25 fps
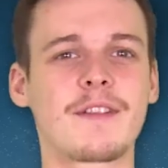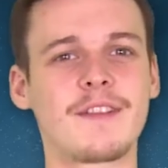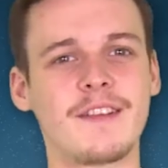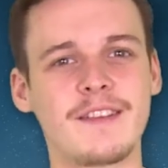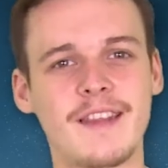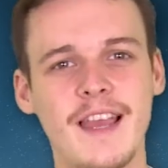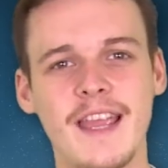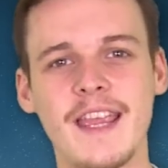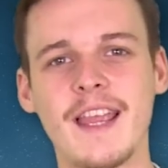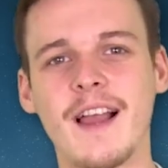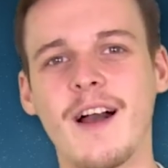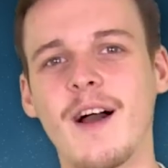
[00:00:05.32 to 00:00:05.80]

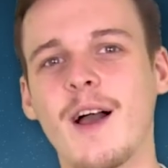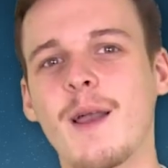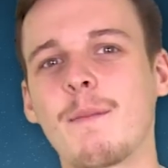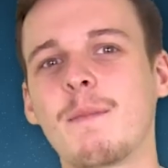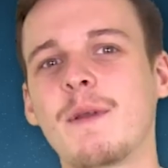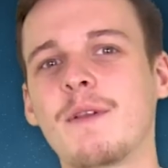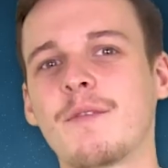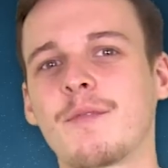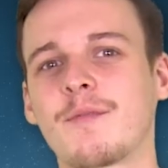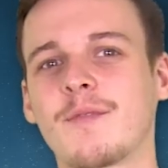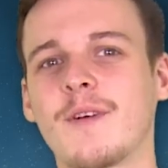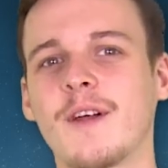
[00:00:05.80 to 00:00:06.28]
Today I'm
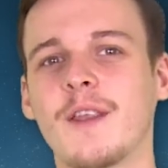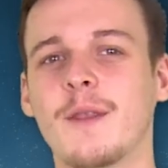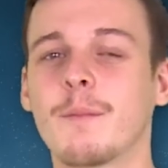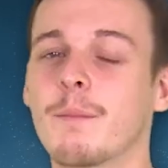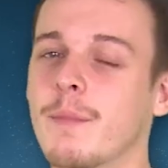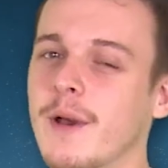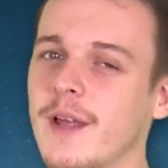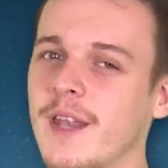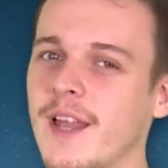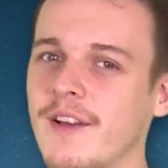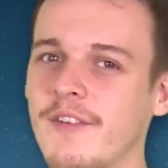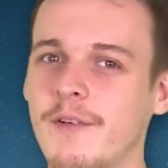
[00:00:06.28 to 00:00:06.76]
in front.
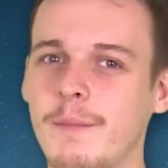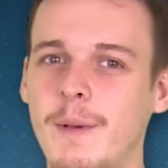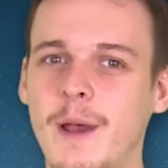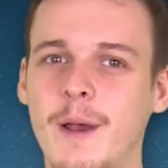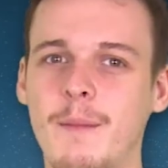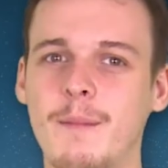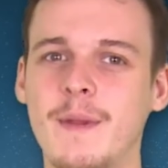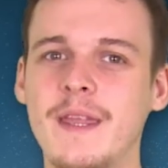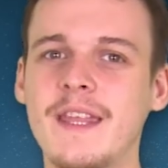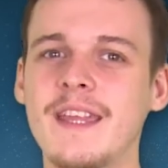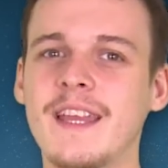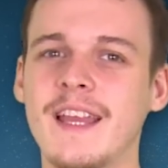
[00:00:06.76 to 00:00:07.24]
But enough
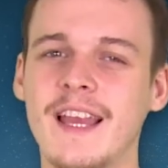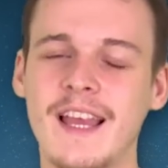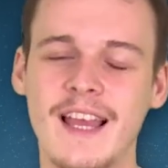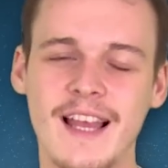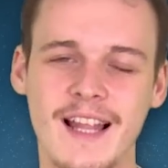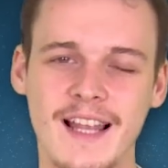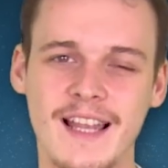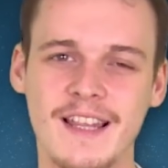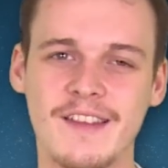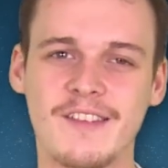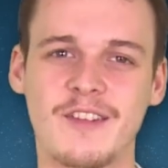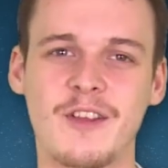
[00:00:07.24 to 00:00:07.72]
about me.
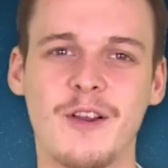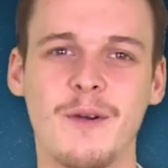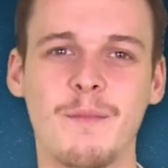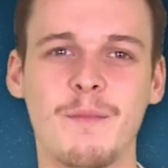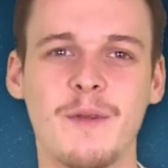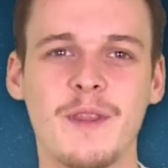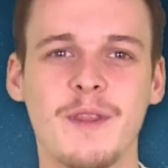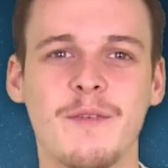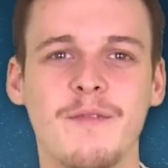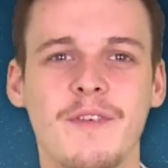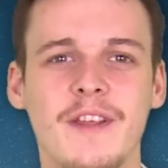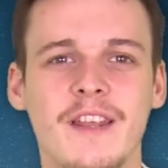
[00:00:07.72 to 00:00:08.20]
Let's get on
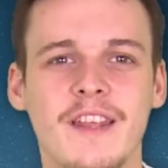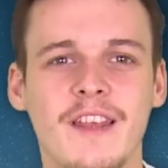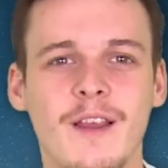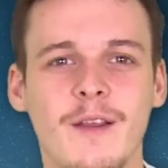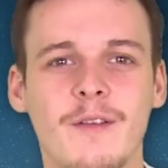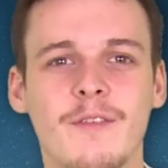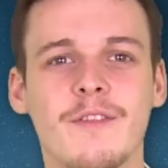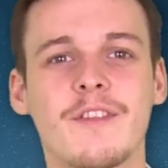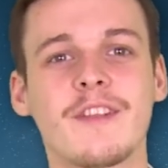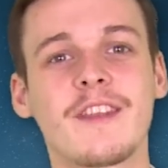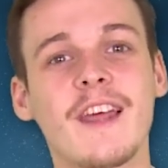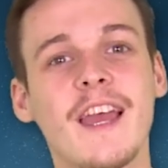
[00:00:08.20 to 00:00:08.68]
with the video.
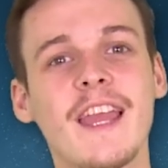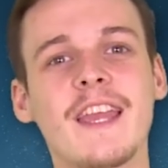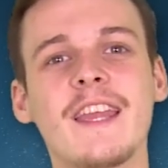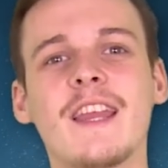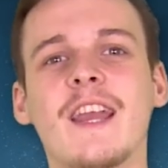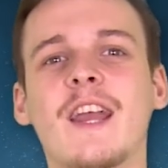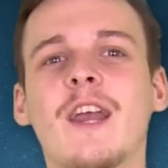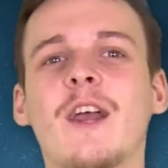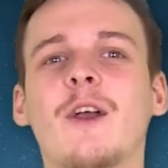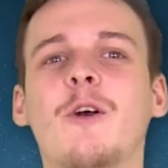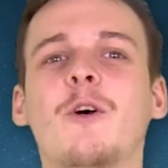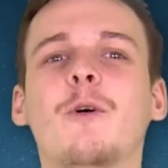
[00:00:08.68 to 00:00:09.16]
Today
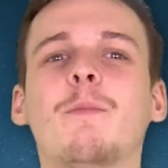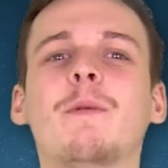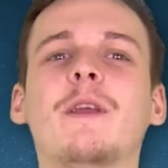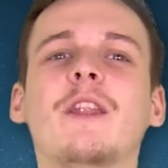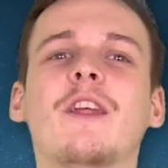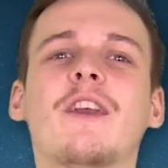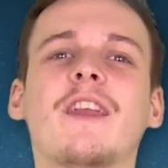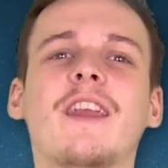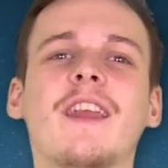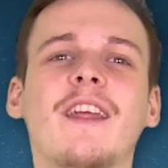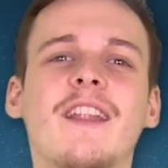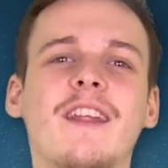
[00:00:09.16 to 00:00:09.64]
we'll be
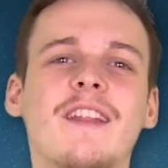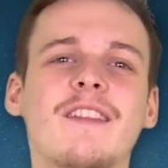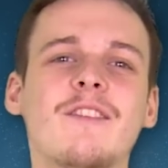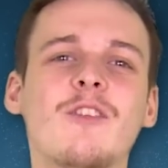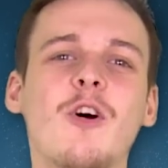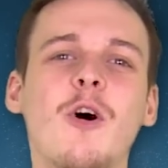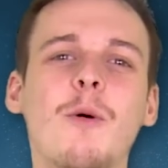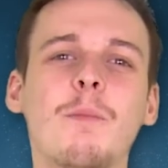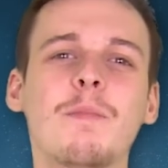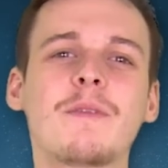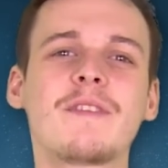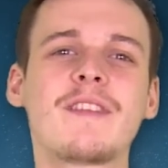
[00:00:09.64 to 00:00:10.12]
looking at the
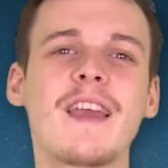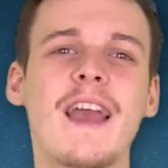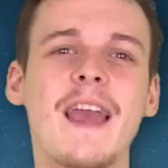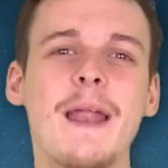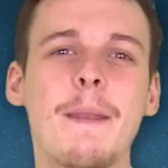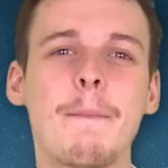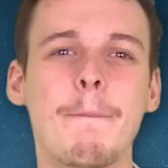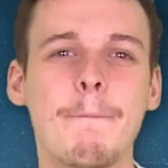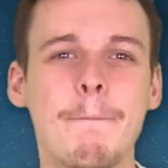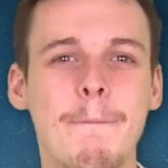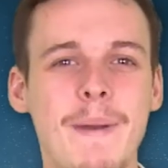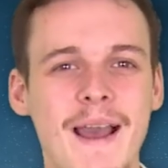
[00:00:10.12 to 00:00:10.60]
top
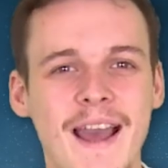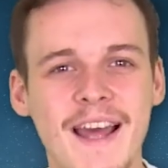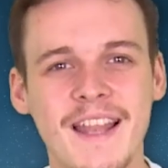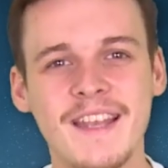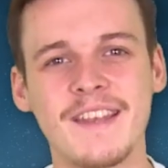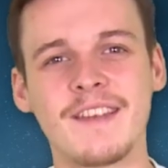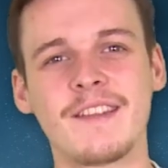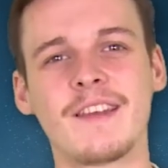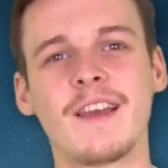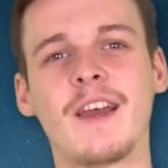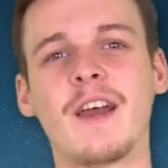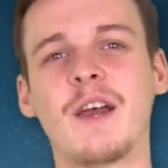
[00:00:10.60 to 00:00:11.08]
10
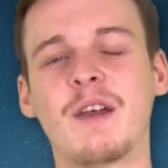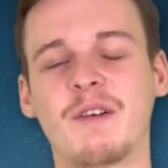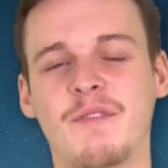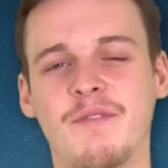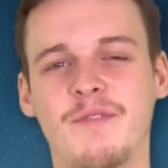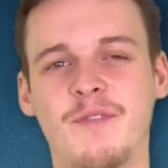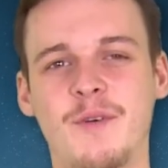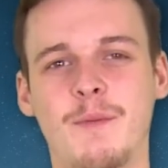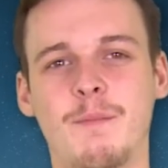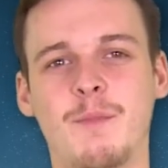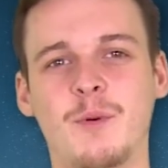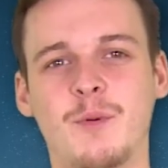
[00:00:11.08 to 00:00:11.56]
banned
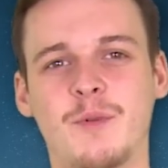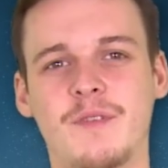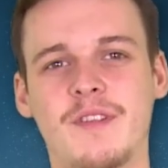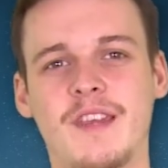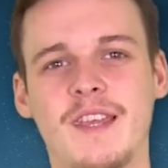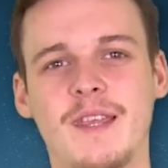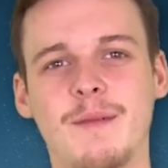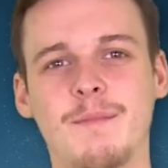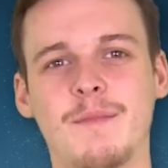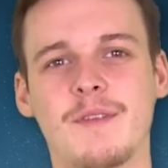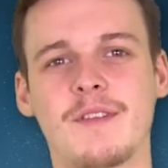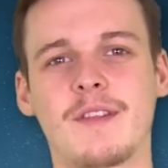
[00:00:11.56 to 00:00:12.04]
football
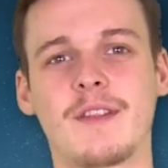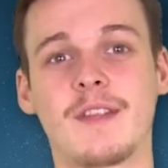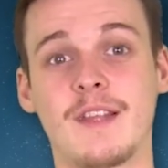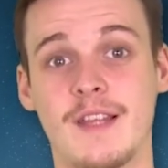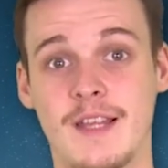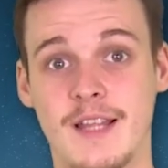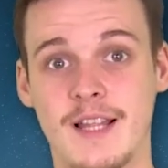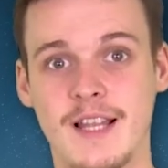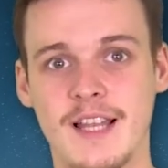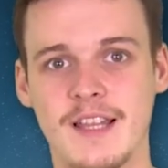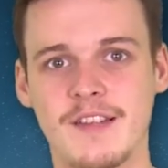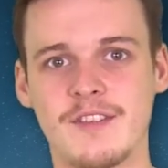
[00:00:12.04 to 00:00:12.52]
teams.
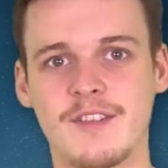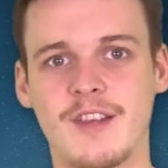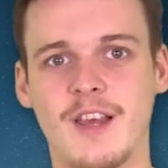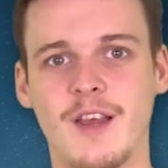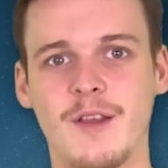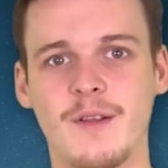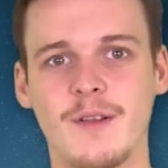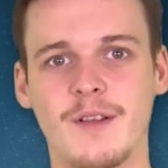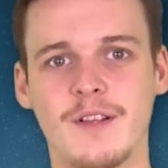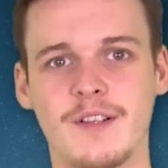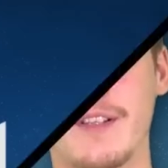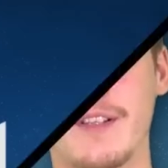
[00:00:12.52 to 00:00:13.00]
Let's go.